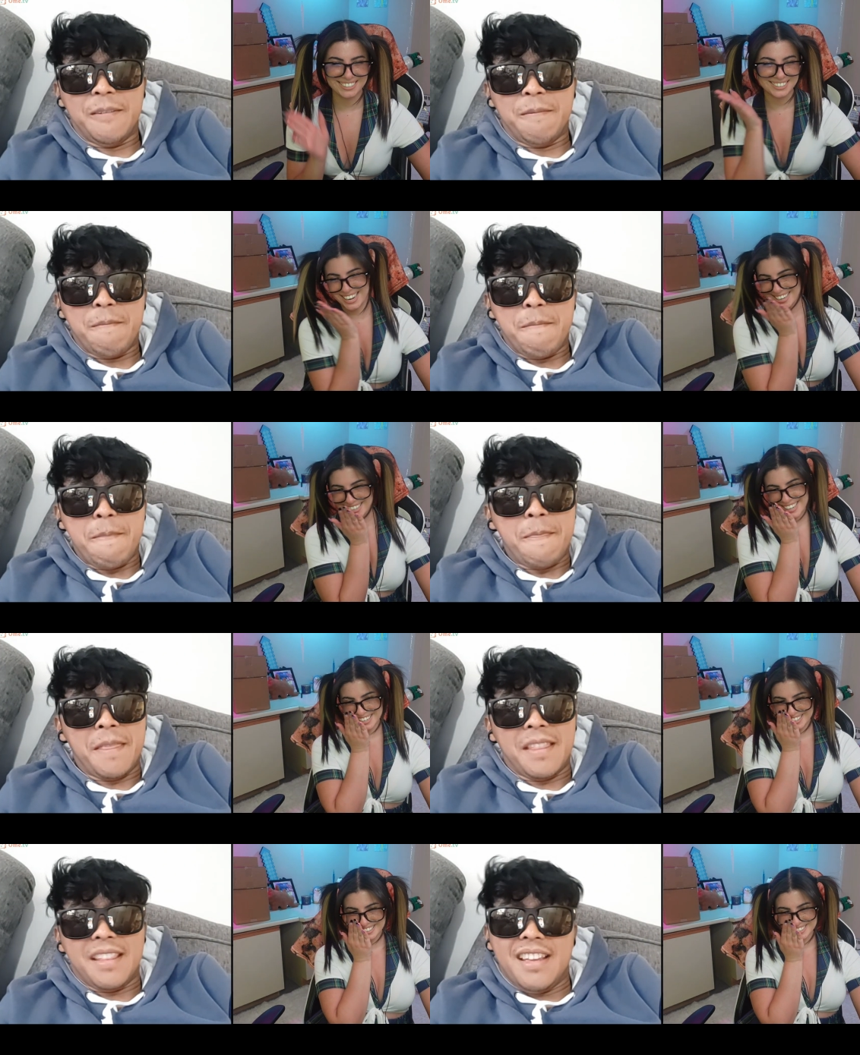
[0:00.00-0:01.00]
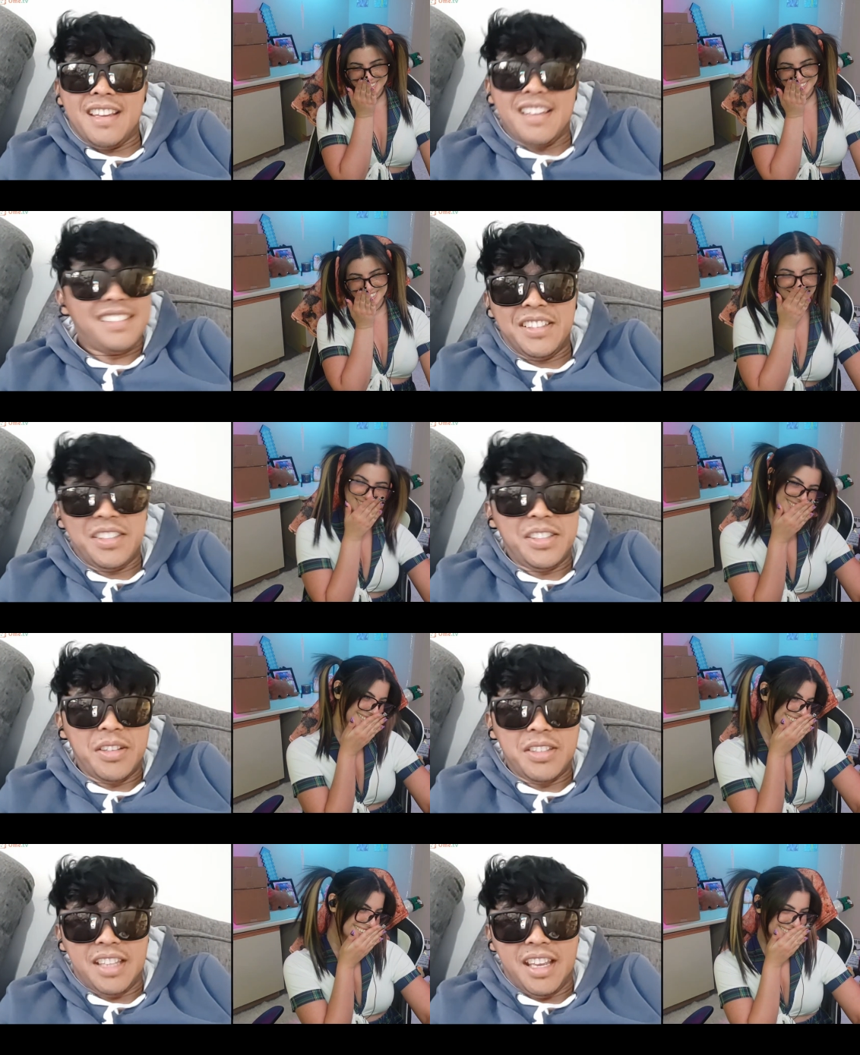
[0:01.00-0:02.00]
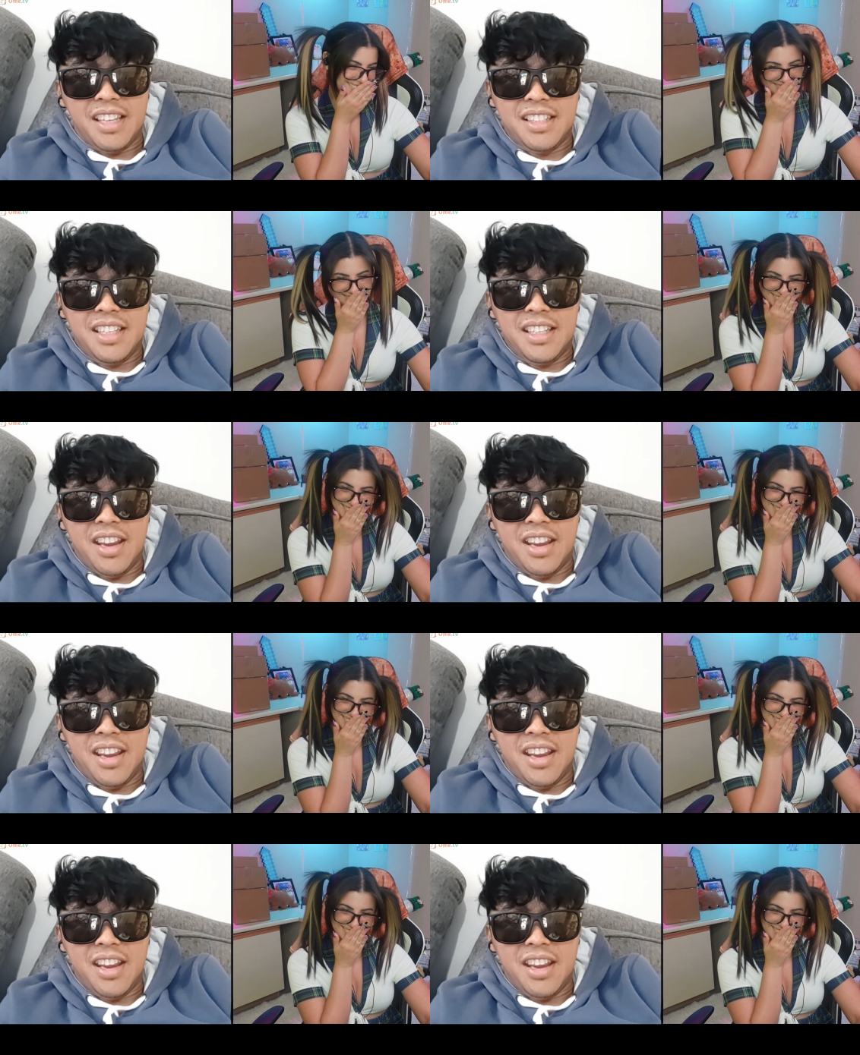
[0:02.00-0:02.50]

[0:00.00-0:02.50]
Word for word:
Speaker 1: Thank you. You're so sexy and